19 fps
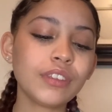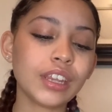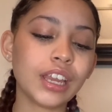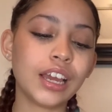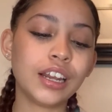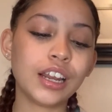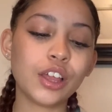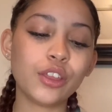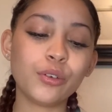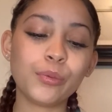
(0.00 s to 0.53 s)

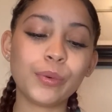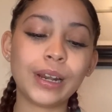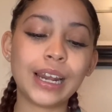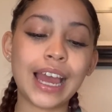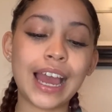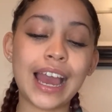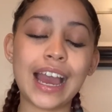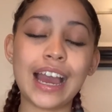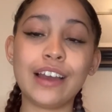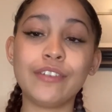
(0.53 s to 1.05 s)
Another one
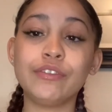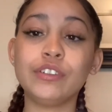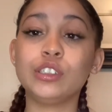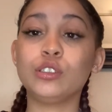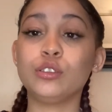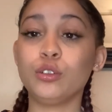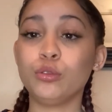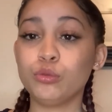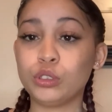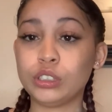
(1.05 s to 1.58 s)
I have is
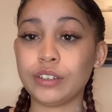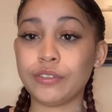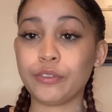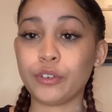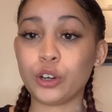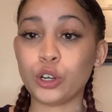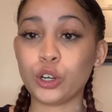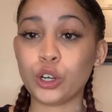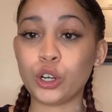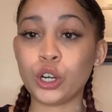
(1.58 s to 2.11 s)

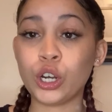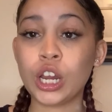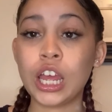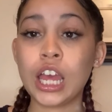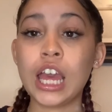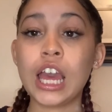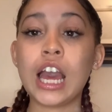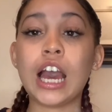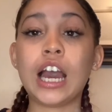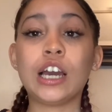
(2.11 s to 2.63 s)
Lucifer.
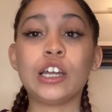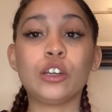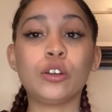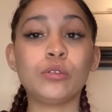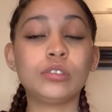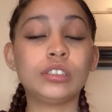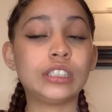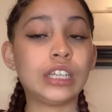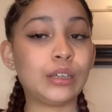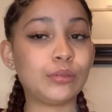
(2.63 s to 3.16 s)
I know
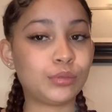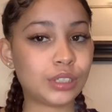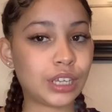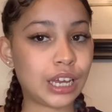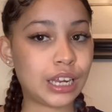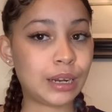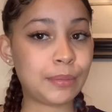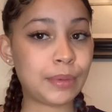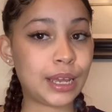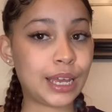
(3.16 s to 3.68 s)
it sounds
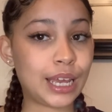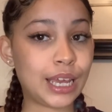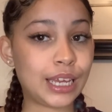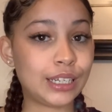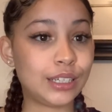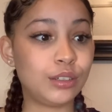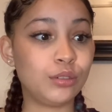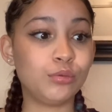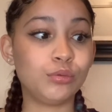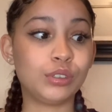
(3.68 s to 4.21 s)
kind of
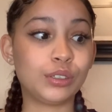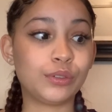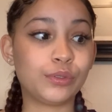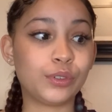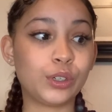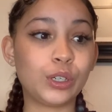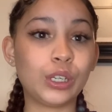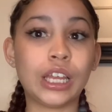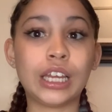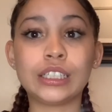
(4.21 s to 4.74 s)
bad,
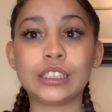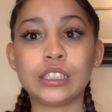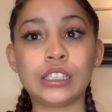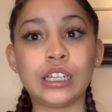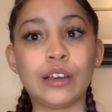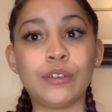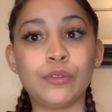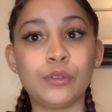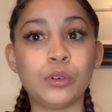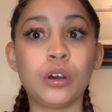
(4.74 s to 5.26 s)
Lucifer, like the
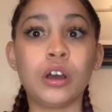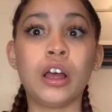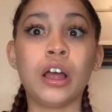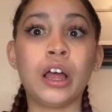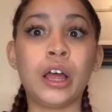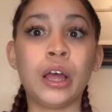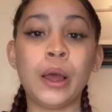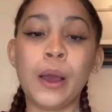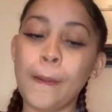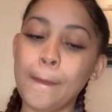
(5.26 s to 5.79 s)
devil,
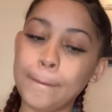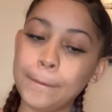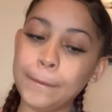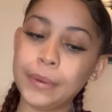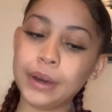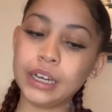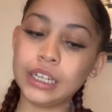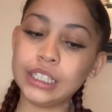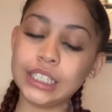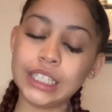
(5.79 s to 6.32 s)

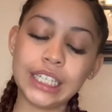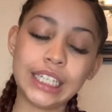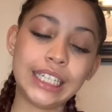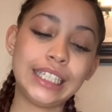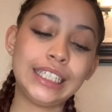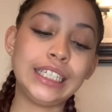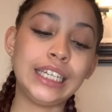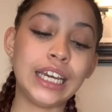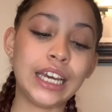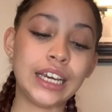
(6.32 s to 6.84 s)
but
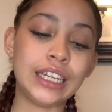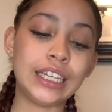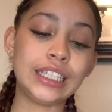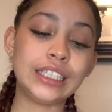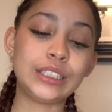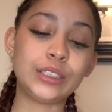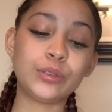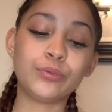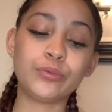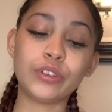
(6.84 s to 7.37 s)
yeah,
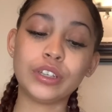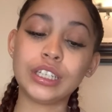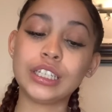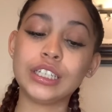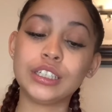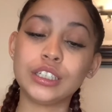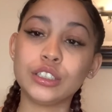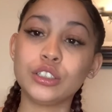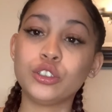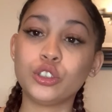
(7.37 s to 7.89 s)
it's a really
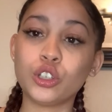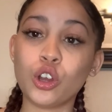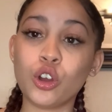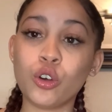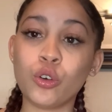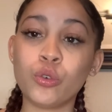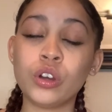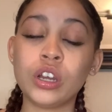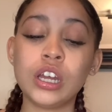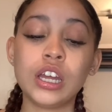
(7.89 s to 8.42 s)
good
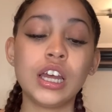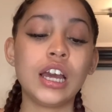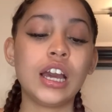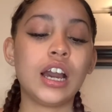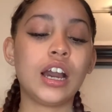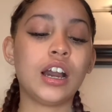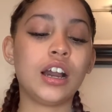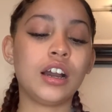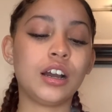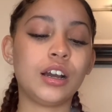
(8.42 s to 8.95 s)
show.
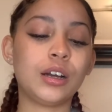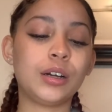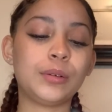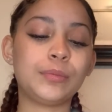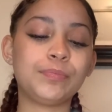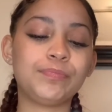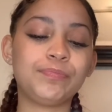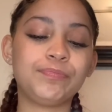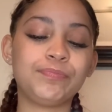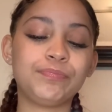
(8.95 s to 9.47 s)
I